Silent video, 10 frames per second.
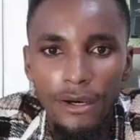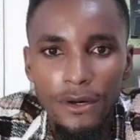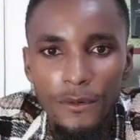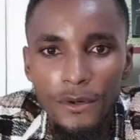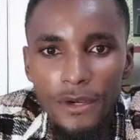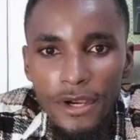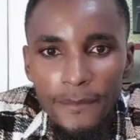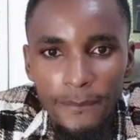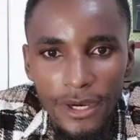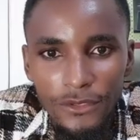
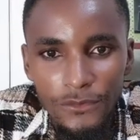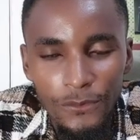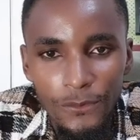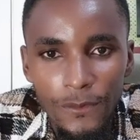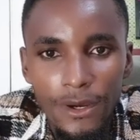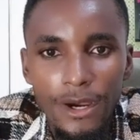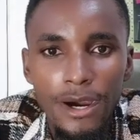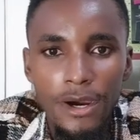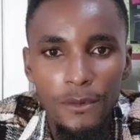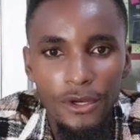Welcome back to
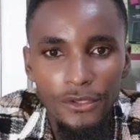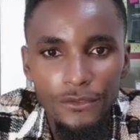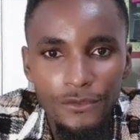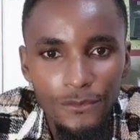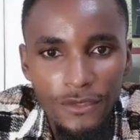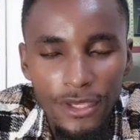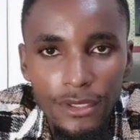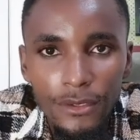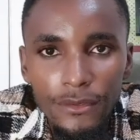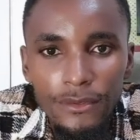our YouTube
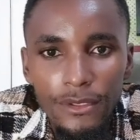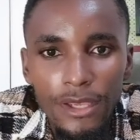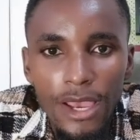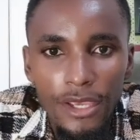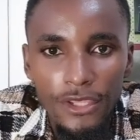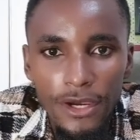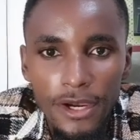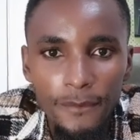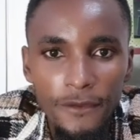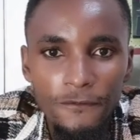channel,
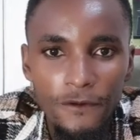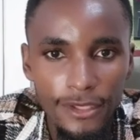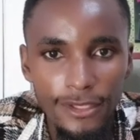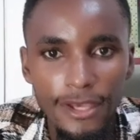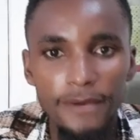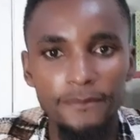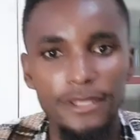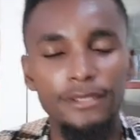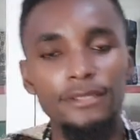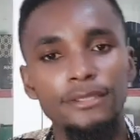Yakami France Company.